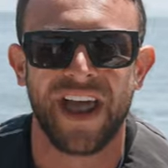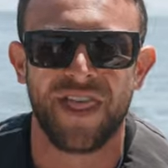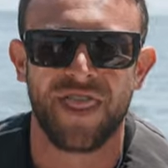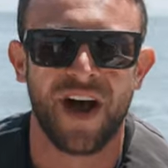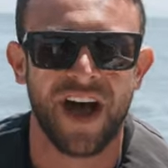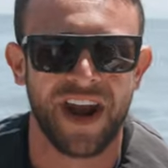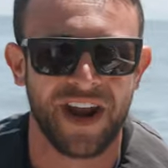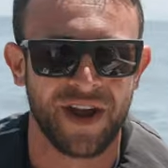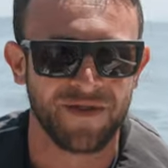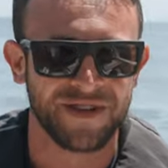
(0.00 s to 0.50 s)
I
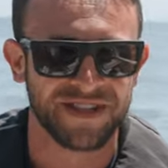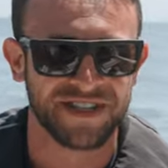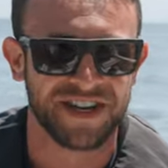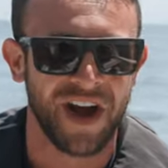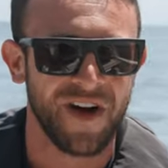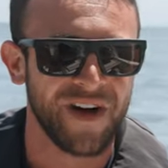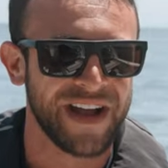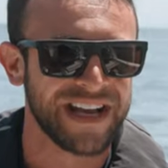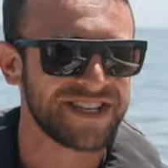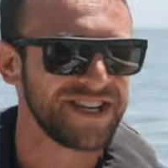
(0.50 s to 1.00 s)
thought it was
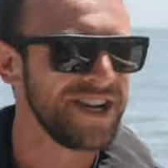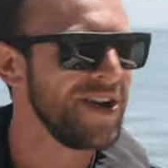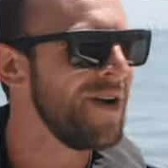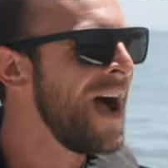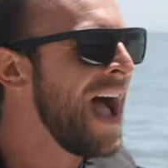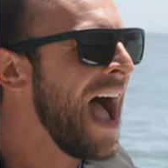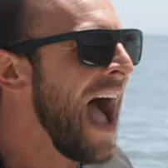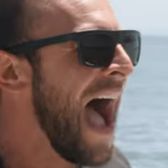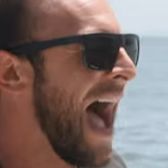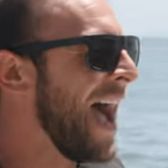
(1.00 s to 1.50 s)
going to.
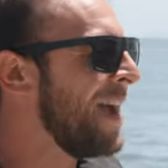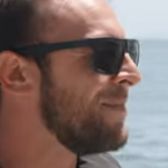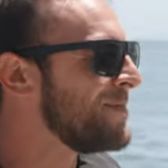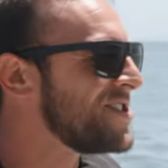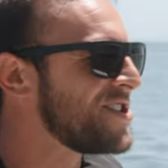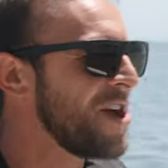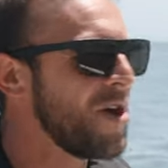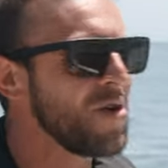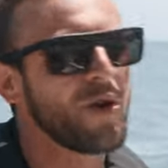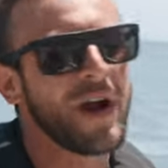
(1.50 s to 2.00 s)
I'm
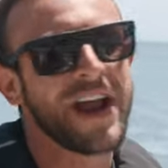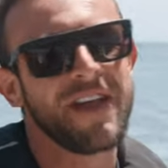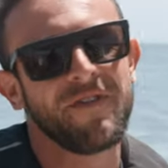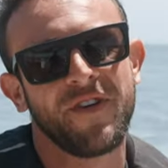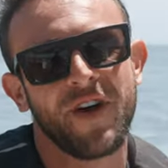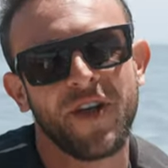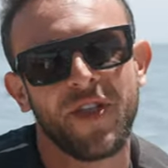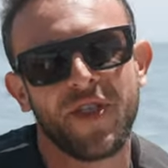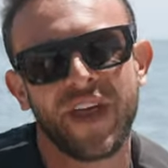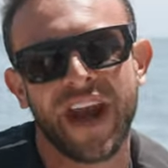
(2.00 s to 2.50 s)
so
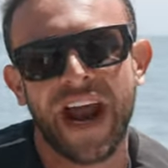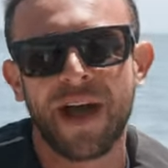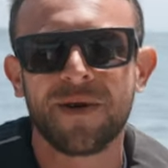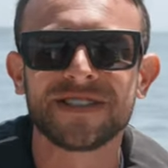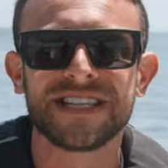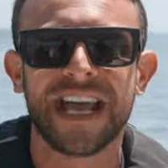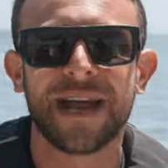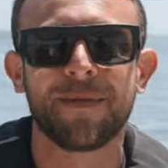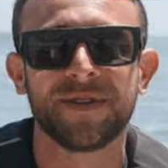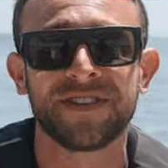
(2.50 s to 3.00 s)
grateful that I
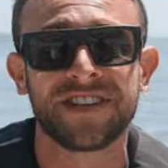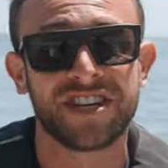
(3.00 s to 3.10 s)
was able